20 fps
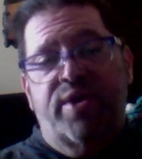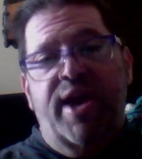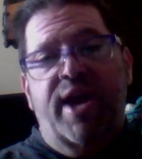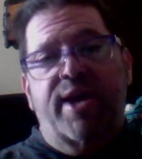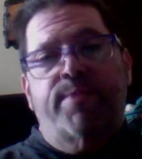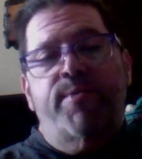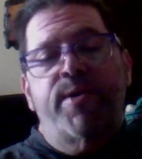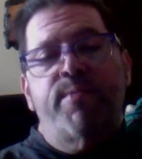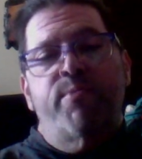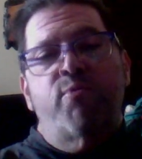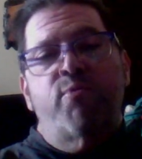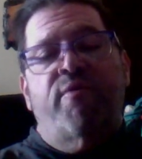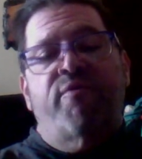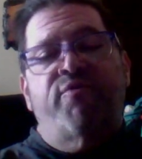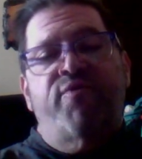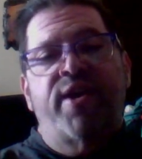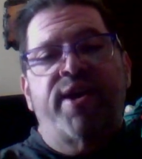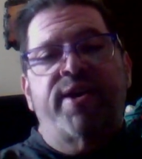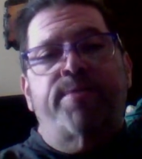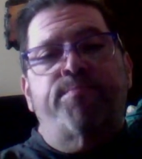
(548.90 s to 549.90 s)
people on
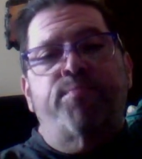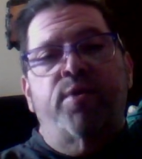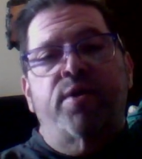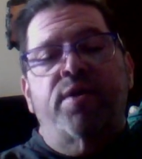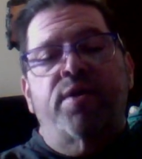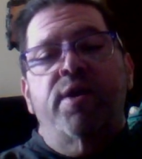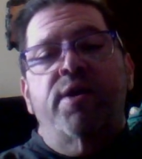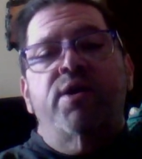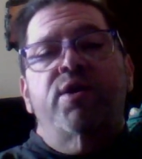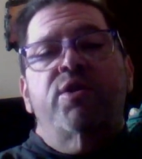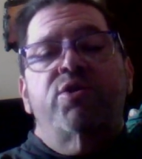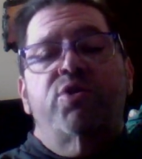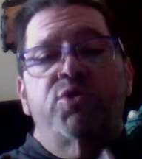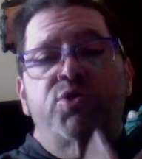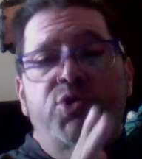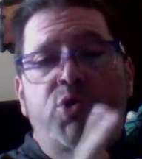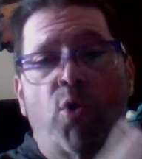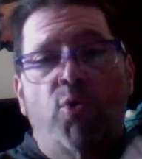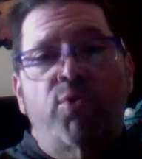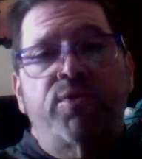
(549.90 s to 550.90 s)
Facebook to
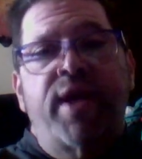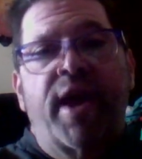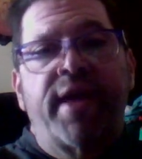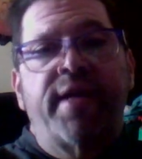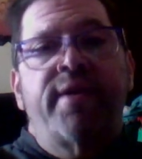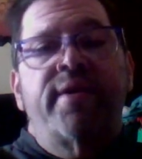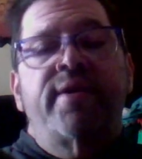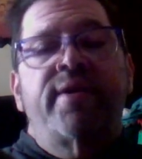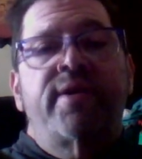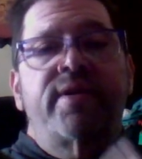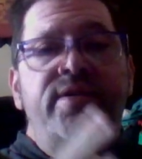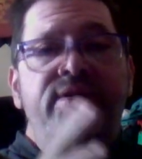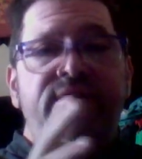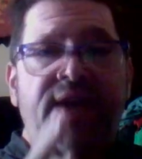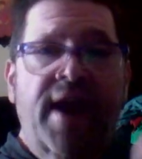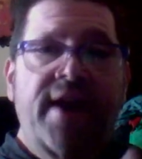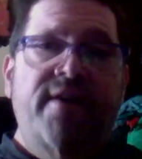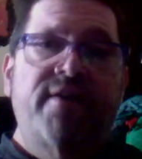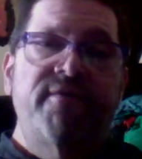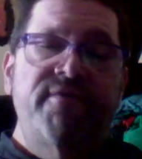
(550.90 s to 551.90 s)
donate
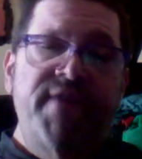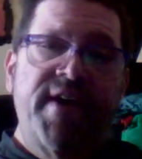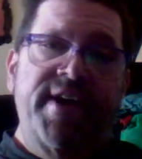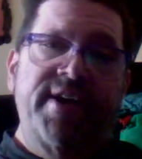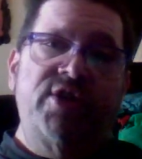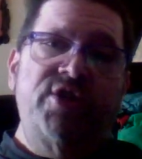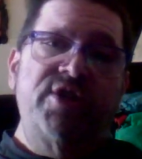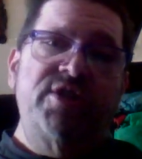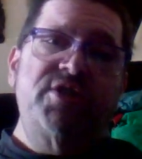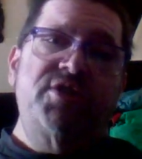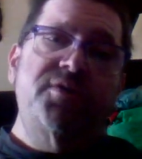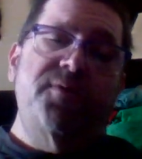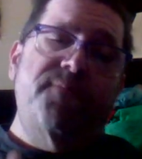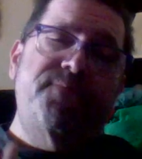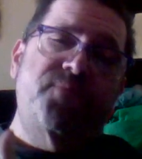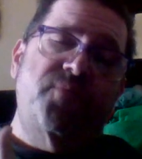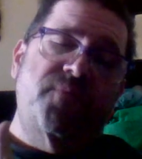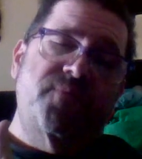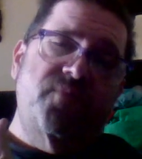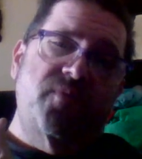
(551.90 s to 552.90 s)
decorations,
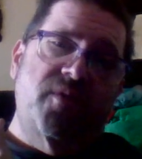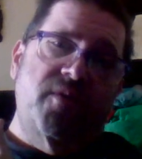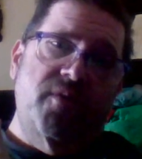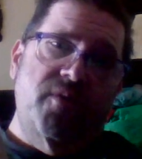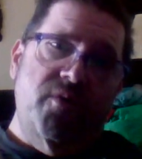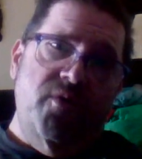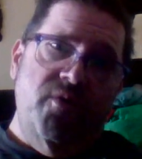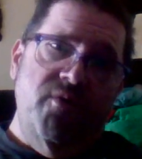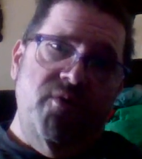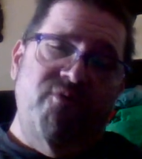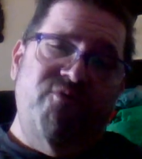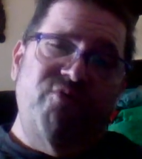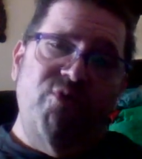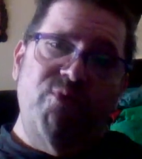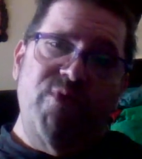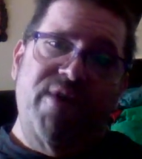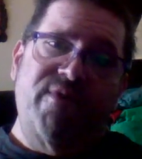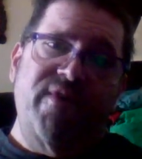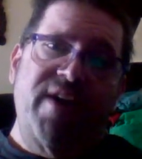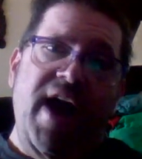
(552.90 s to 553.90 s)
for
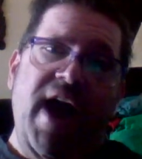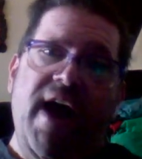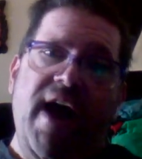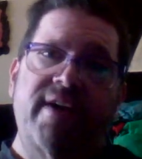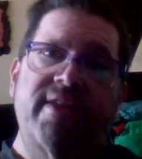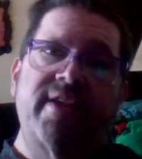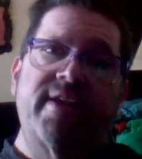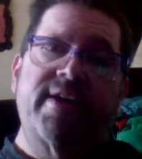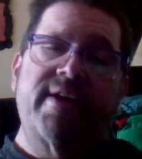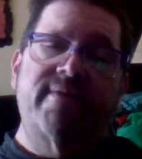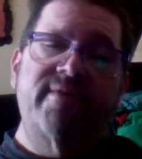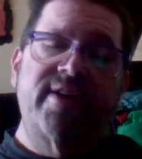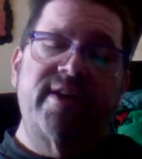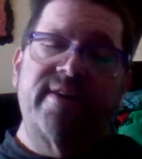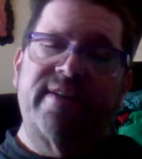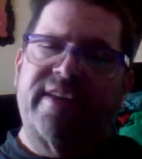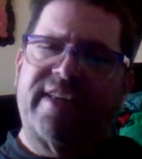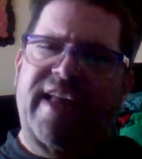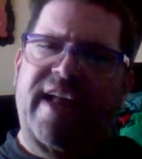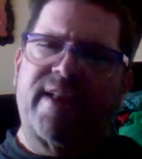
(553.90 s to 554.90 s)
whatever holiday it comes. And it
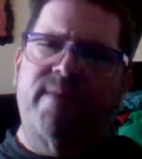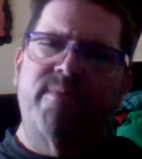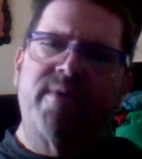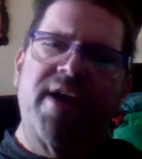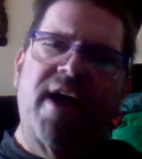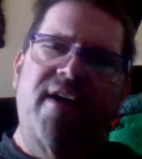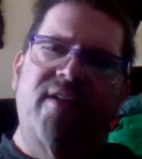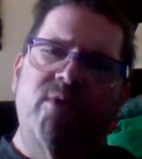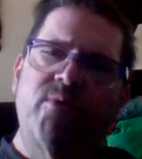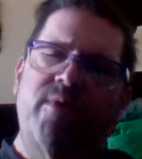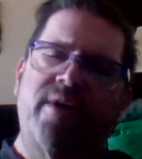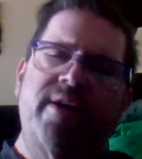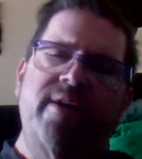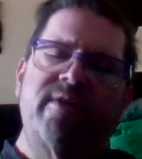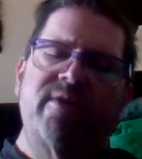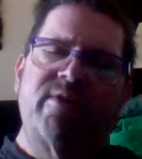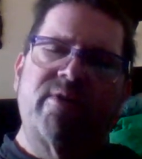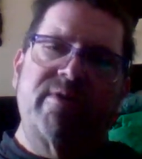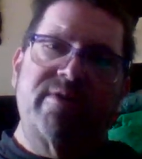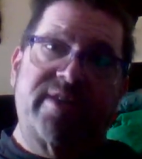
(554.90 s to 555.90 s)
doesn't have to be Halloween.
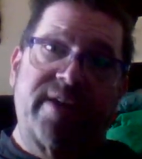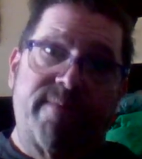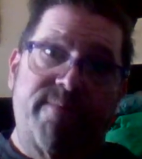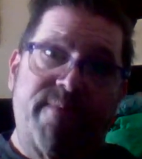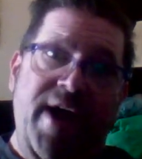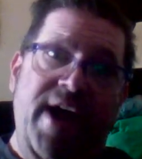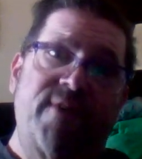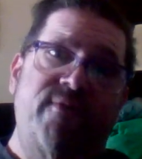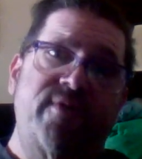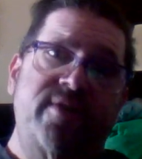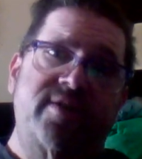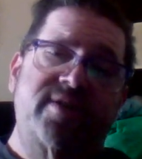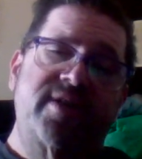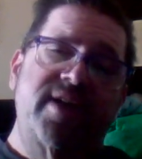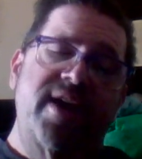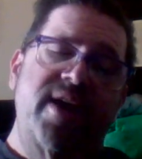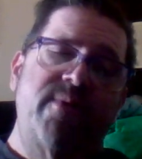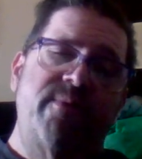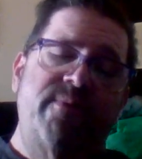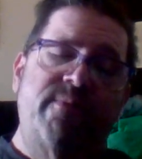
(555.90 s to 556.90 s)
It's going to say Patrick's
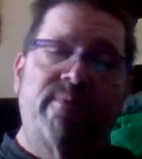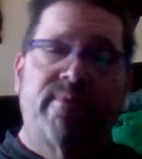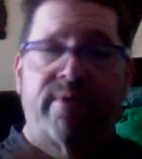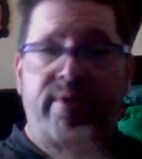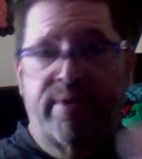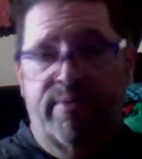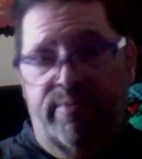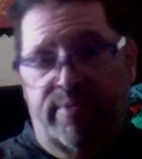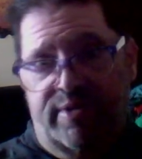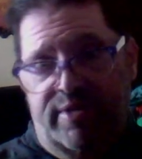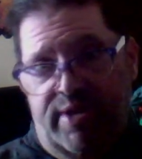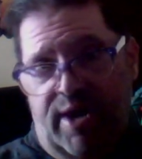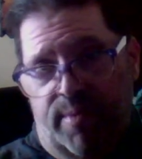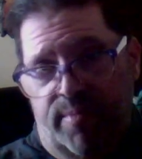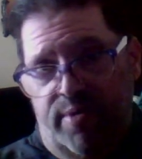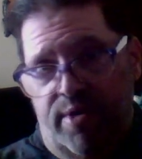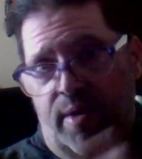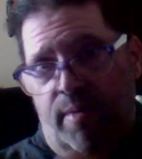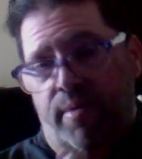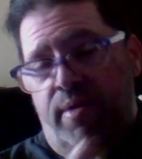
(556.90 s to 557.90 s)
Day, which is
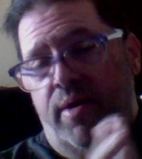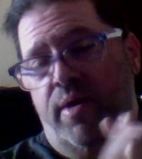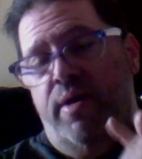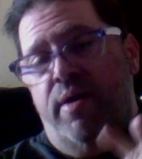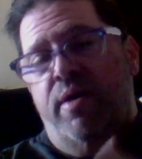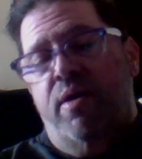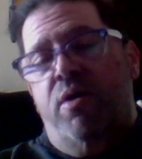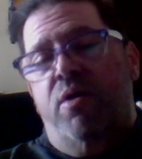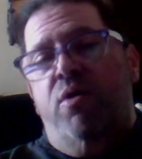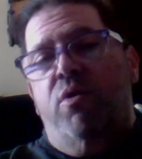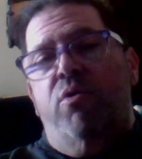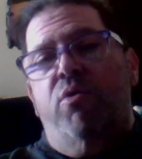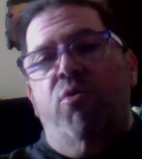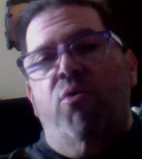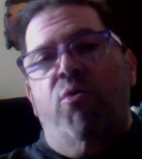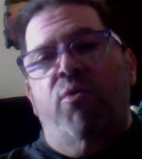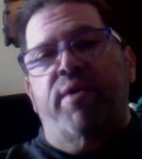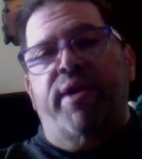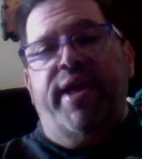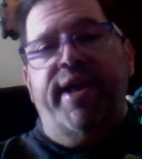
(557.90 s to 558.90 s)
coming up,
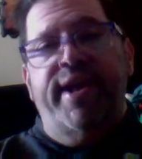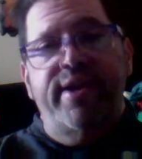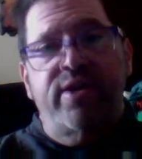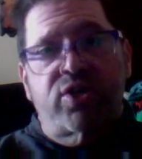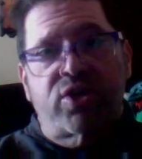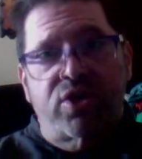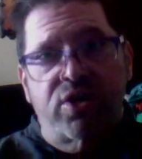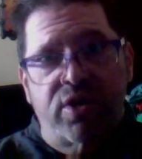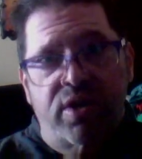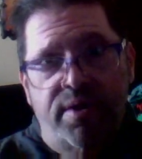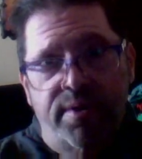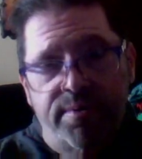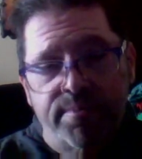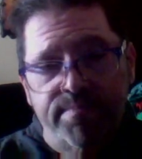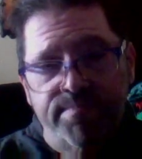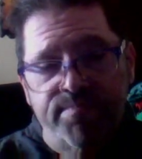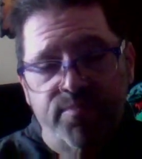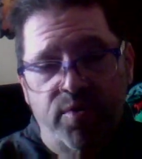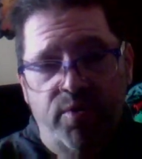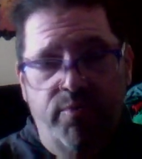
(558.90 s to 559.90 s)
or Easter,
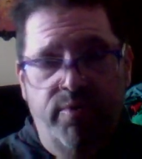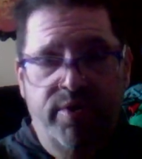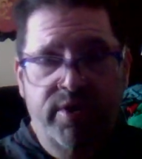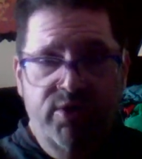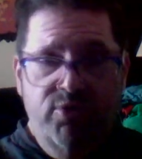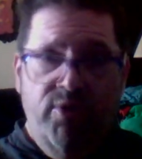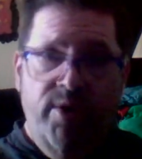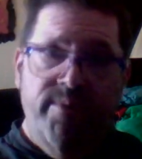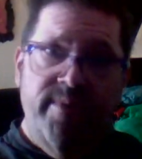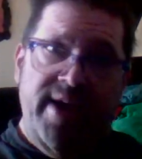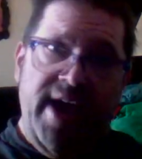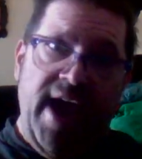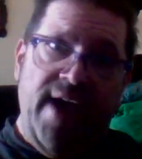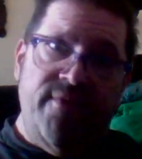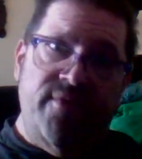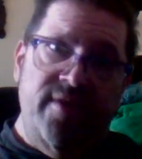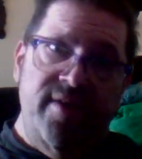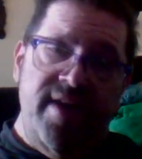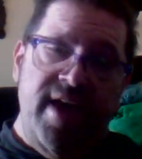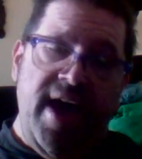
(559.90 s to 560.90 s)
which is going to be
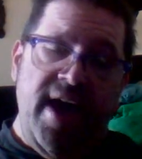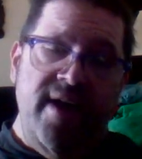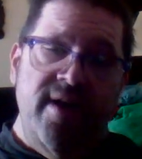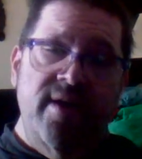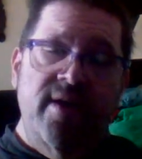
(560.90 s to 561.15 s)
after that.